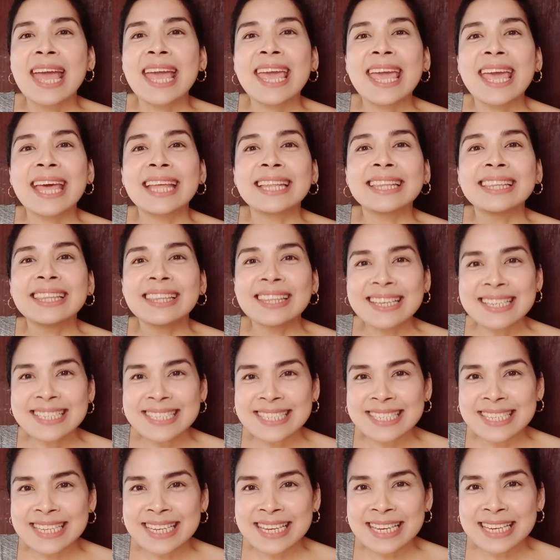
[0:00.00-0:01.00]
and
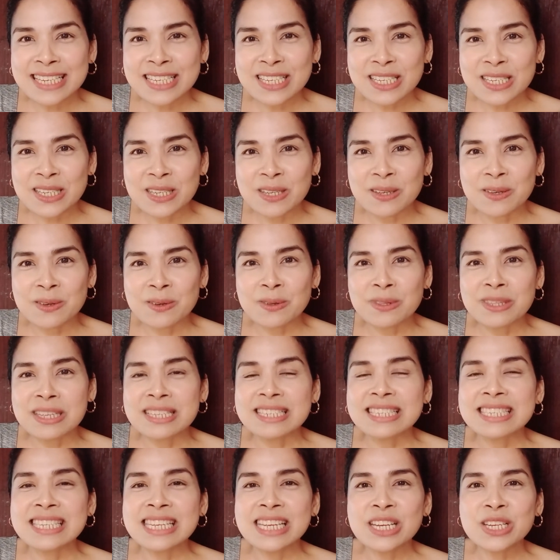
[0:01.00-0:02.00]
listen to
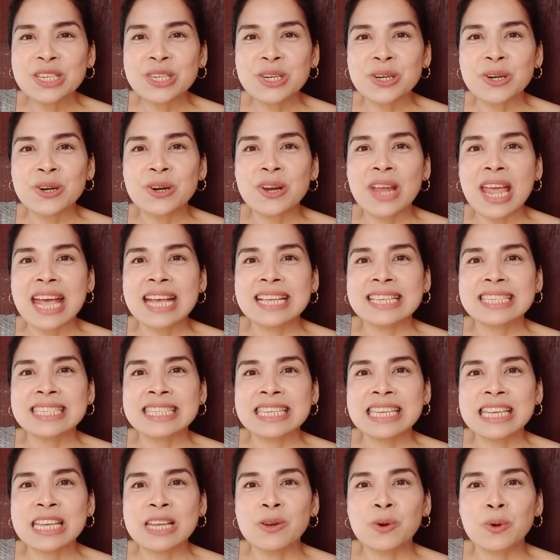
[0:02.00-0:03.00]
the teacher
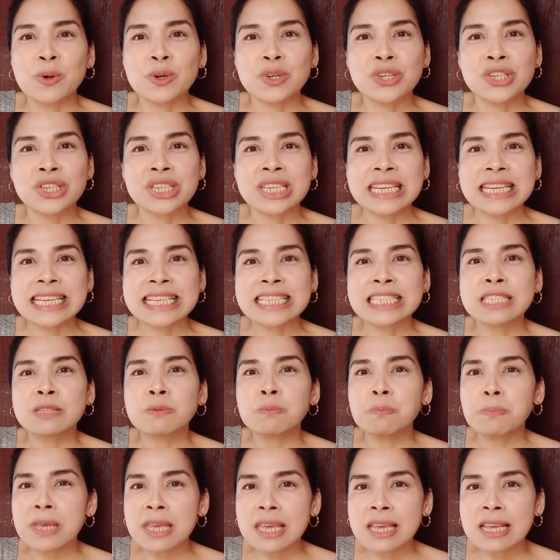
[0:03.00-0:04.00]
as he or she
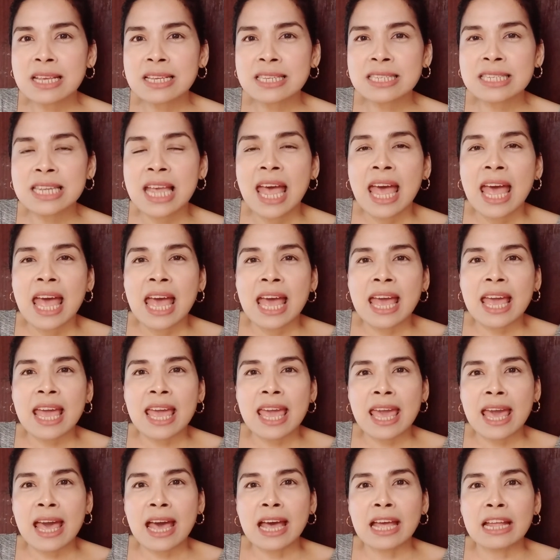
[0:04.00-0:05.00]
speaks,
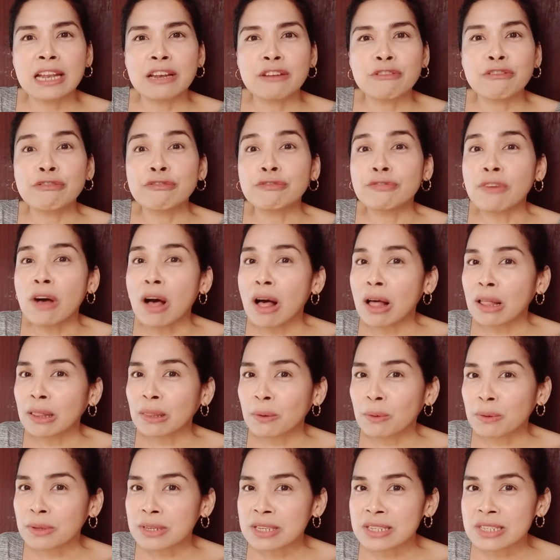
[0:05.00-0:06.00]
and
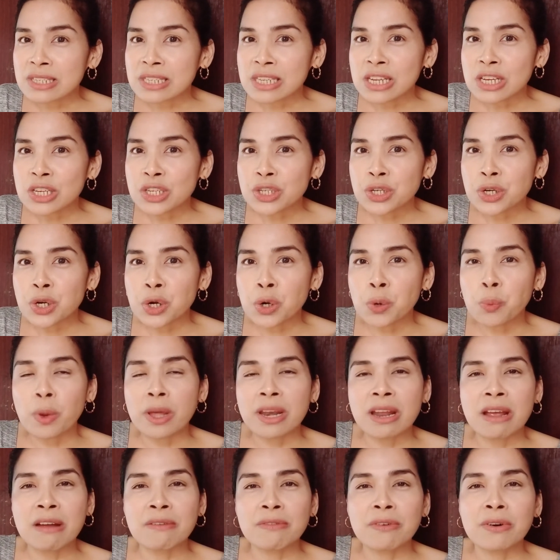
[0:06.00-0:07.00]
follow the teacher,
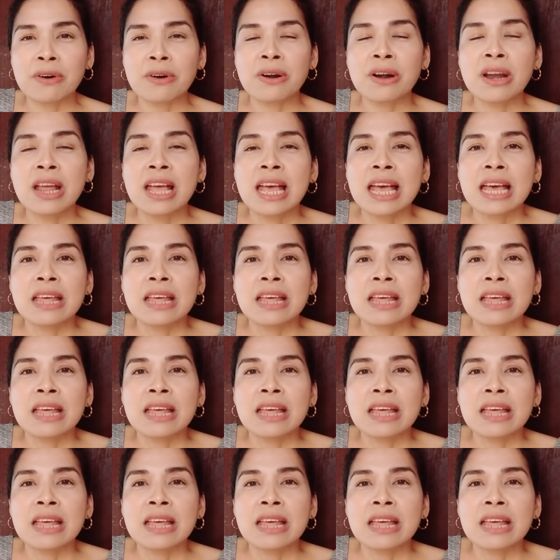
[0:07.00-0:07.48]
whatever